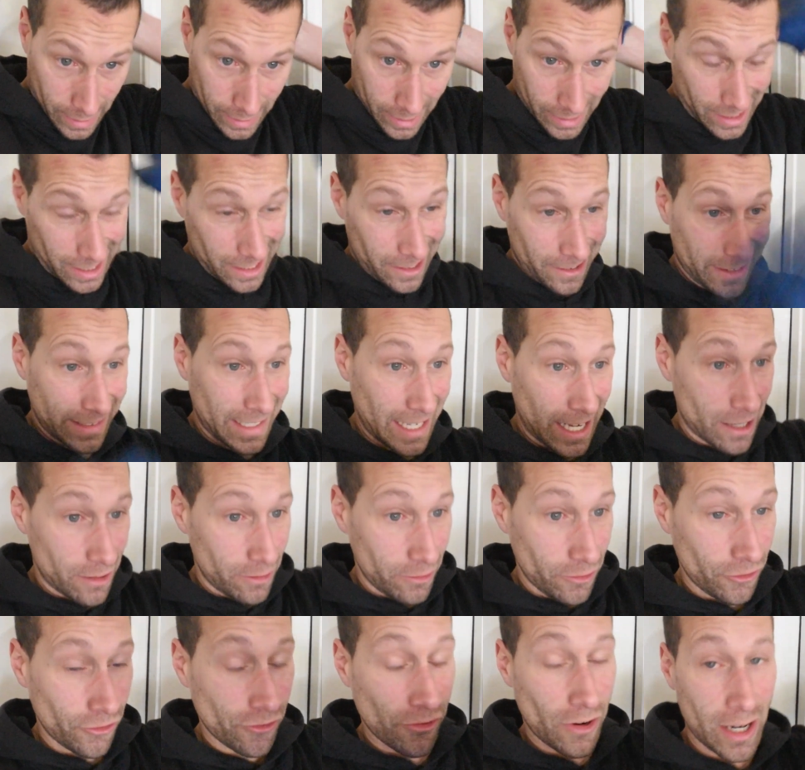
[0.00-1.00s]
clears
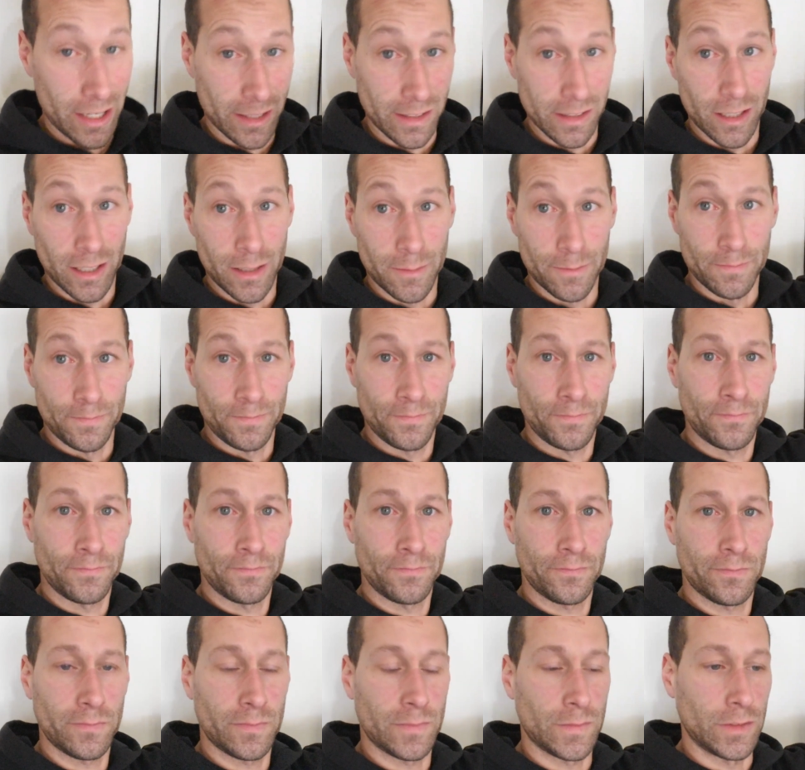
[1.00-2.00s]
out, dries up,
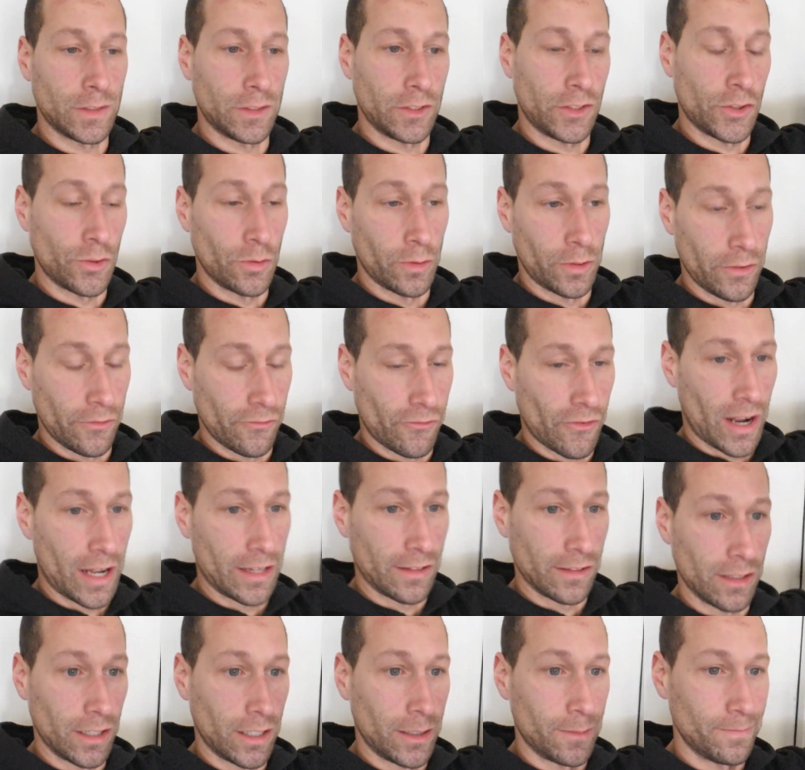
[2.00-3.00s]
sort of
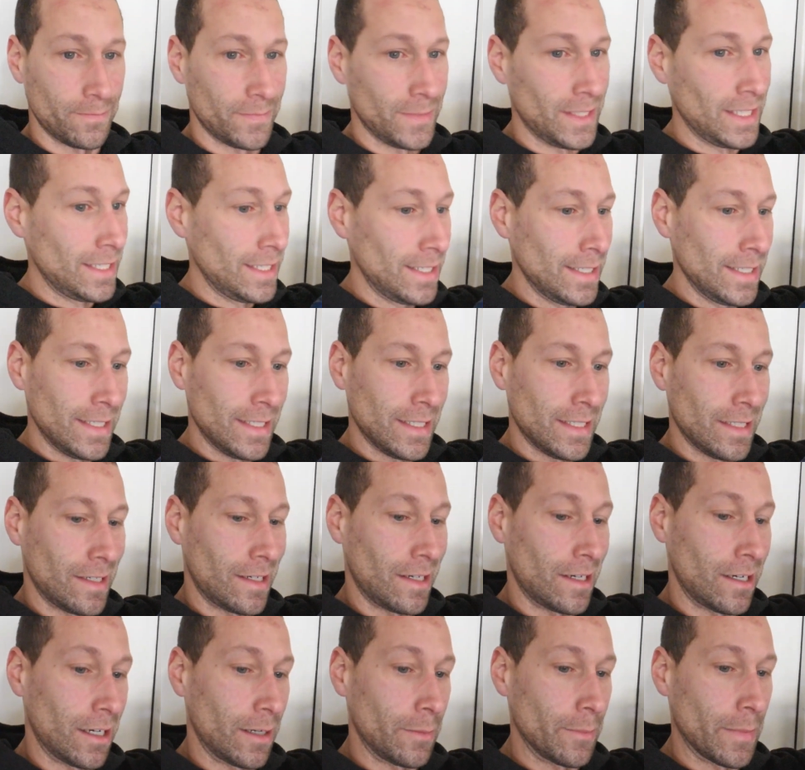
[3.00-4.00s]
dries up,
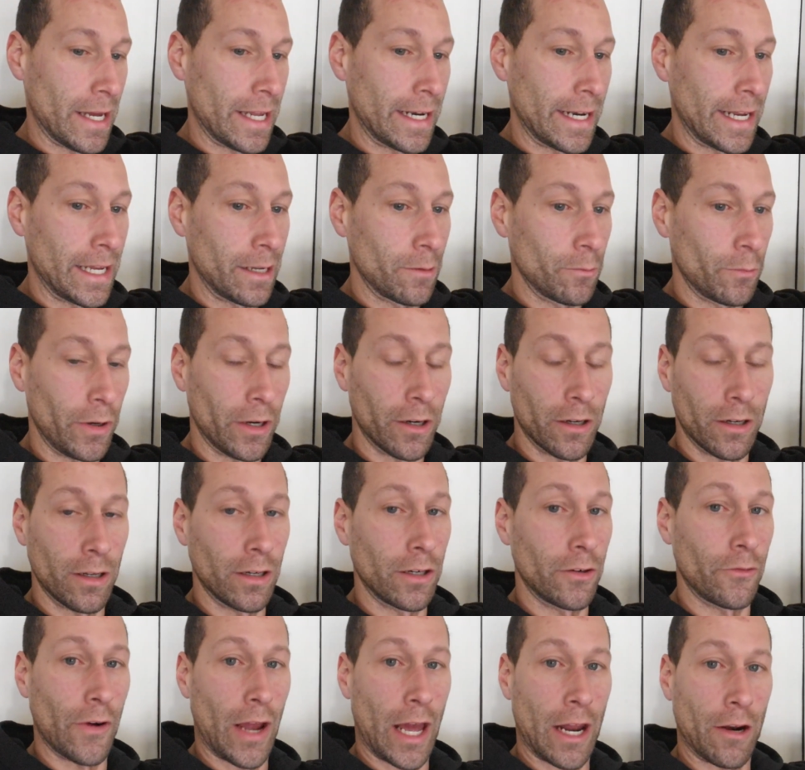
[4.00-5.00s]
and then we are
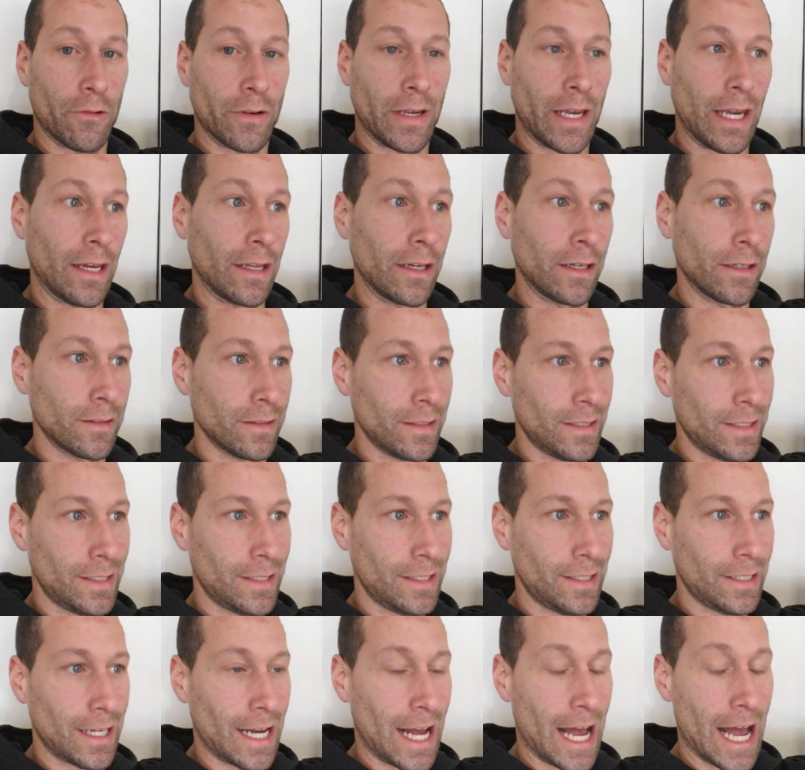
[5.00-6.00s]
going to rattle can it.
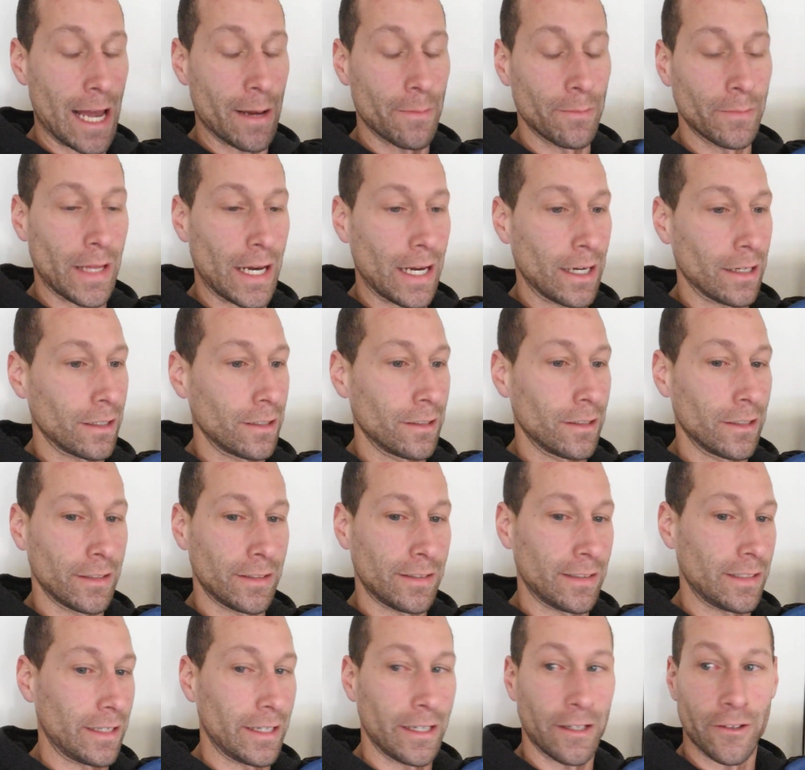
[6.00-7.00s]
I am not going to
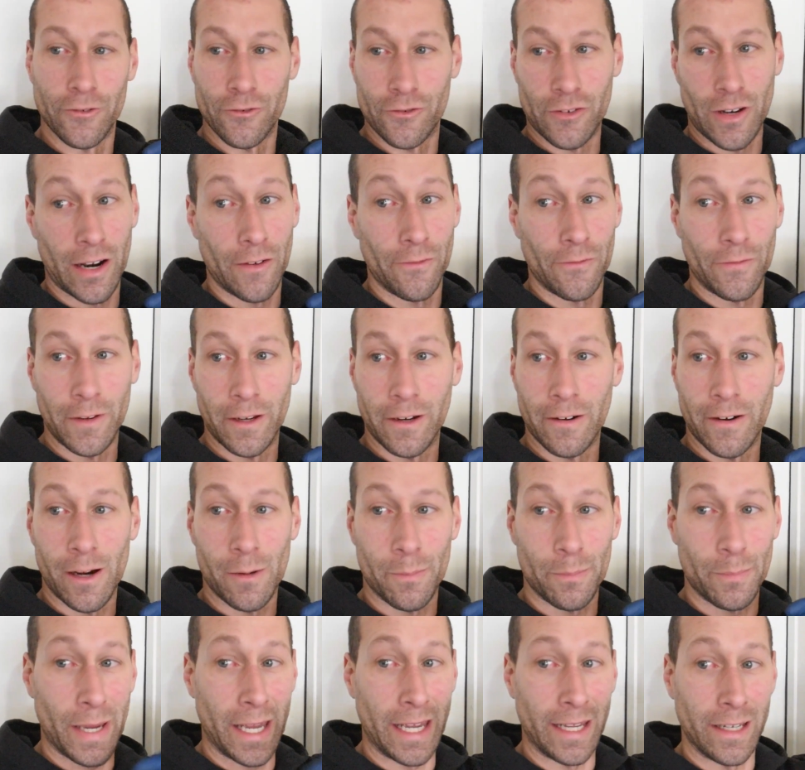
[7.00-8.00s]
sit here and try to figure
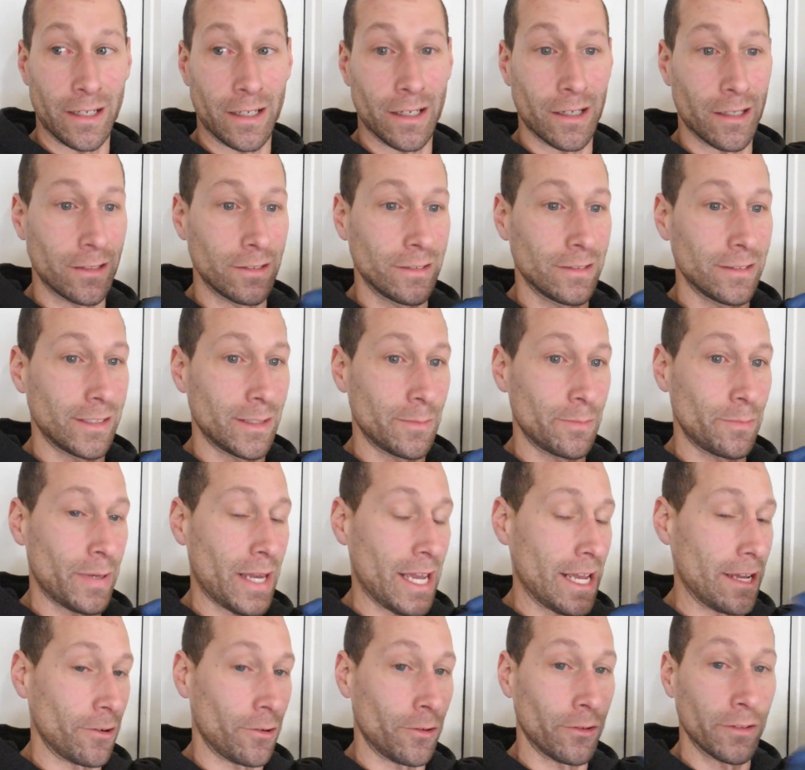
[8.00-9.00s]
out paint guns and
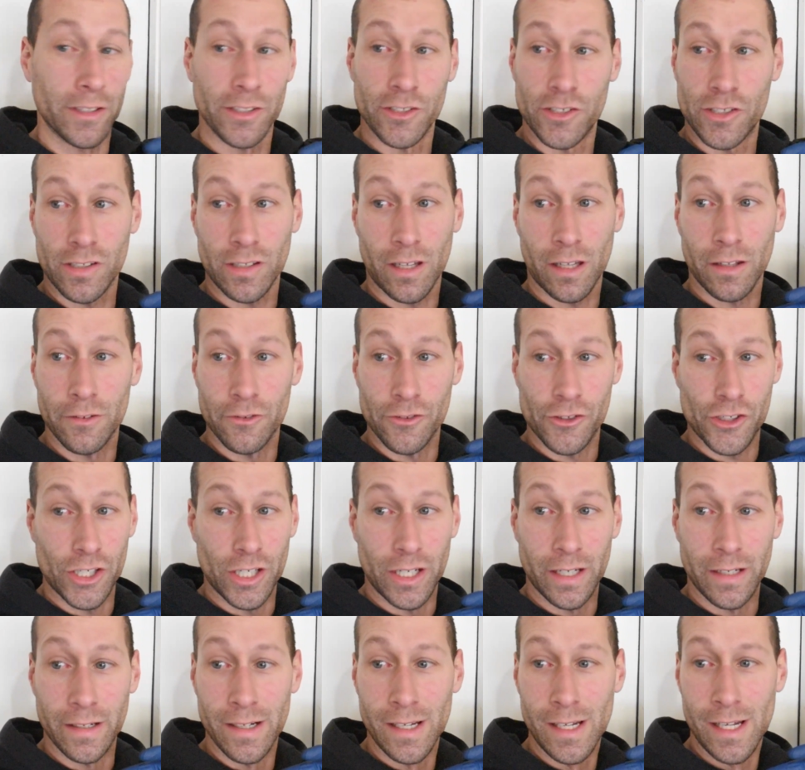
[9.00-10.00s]
paint all this other
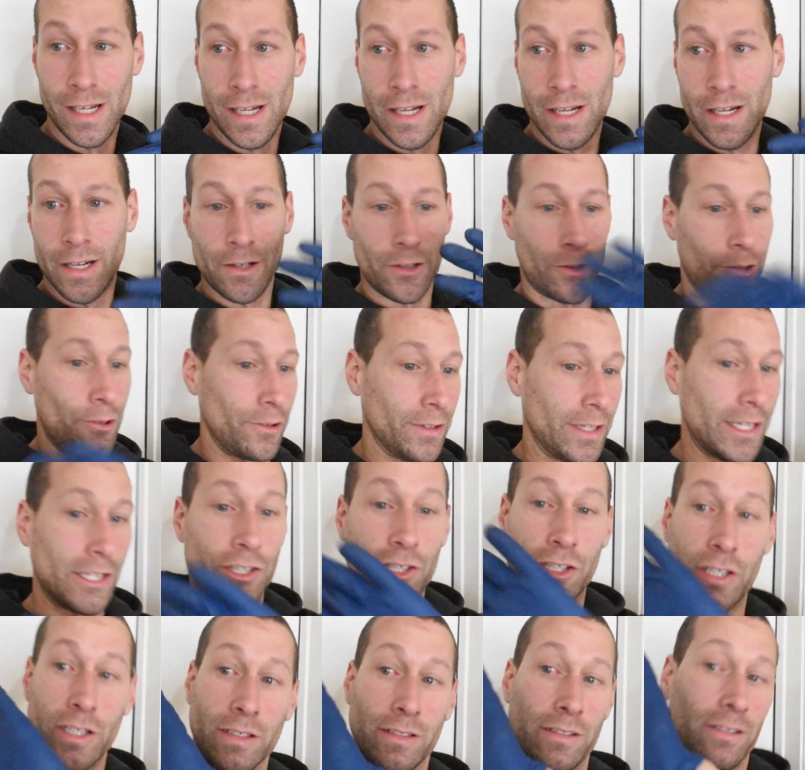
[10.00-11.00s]
shit. All that
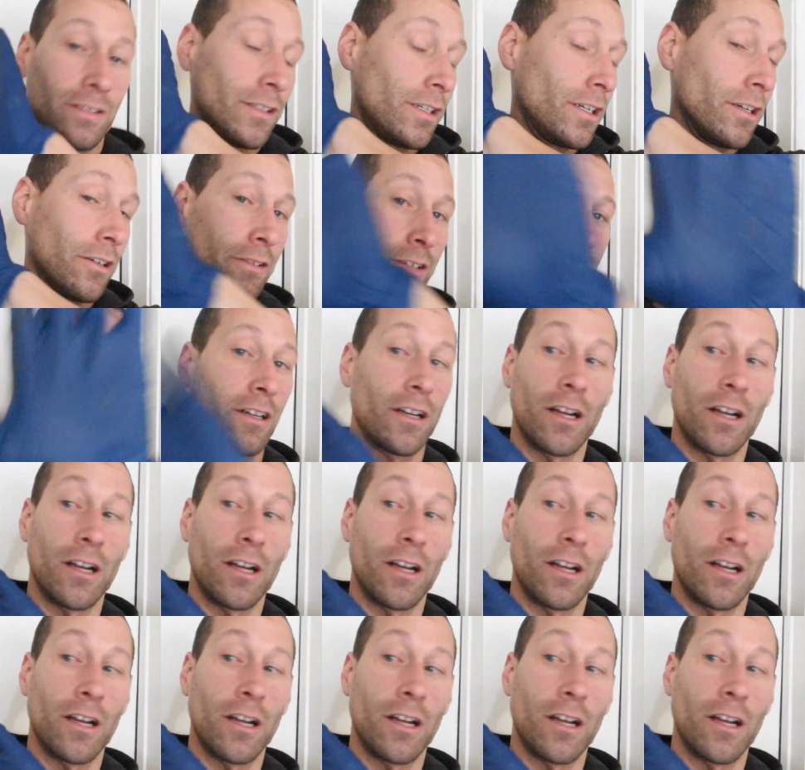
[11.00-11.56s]
shit's going in the